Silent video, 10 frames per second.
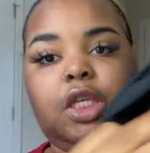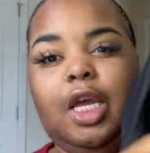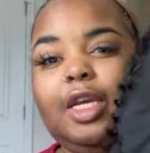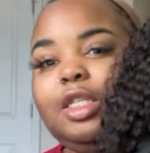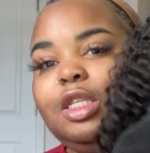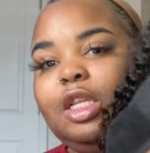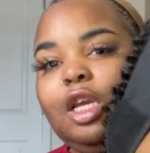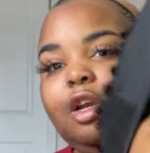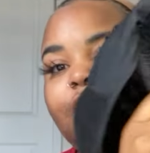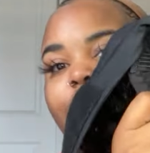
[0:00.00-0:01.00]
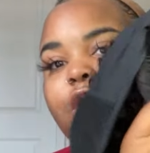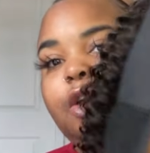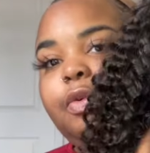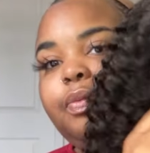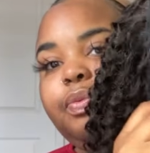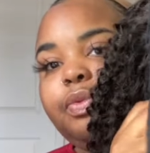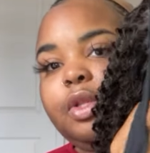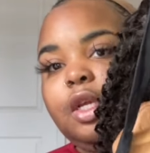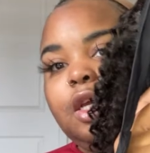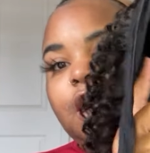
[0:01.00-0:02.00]
tag is in there, you know.
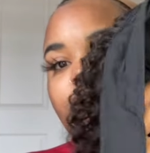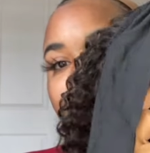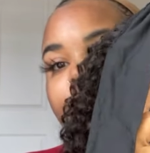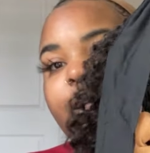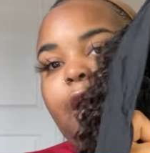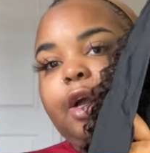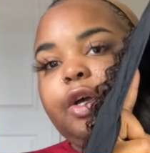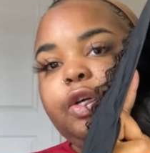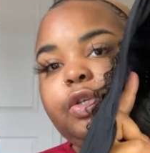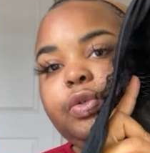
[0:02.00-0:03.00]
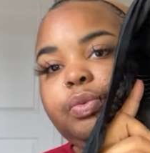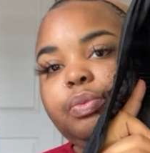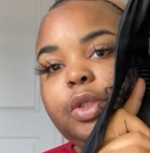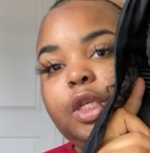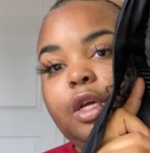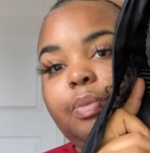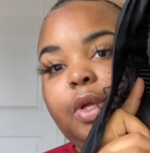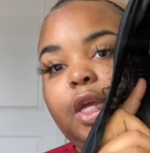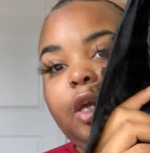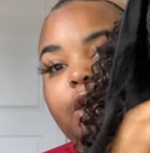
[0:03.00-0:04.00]
We got combs up
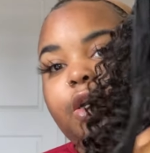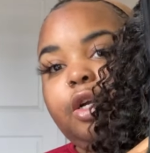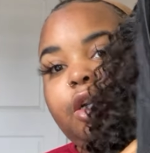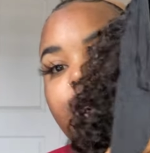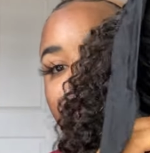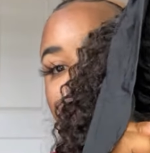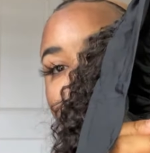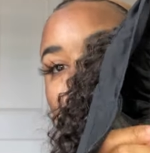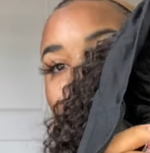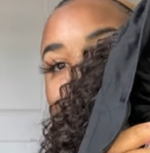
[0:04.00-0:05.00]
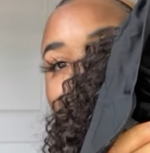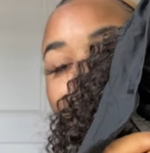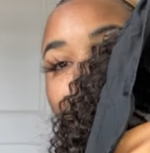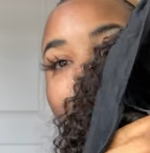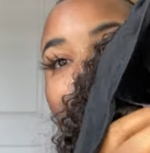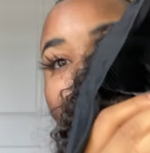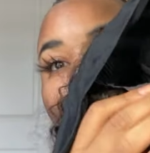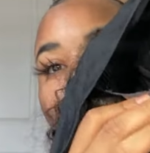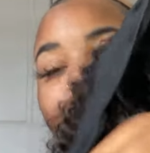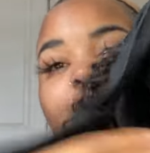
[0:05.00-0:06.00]
here, comb in the
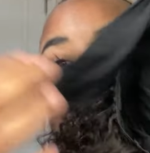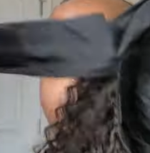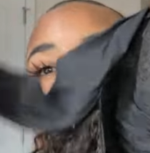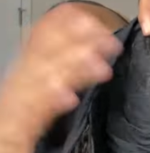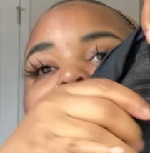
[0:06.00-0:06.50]
back here. I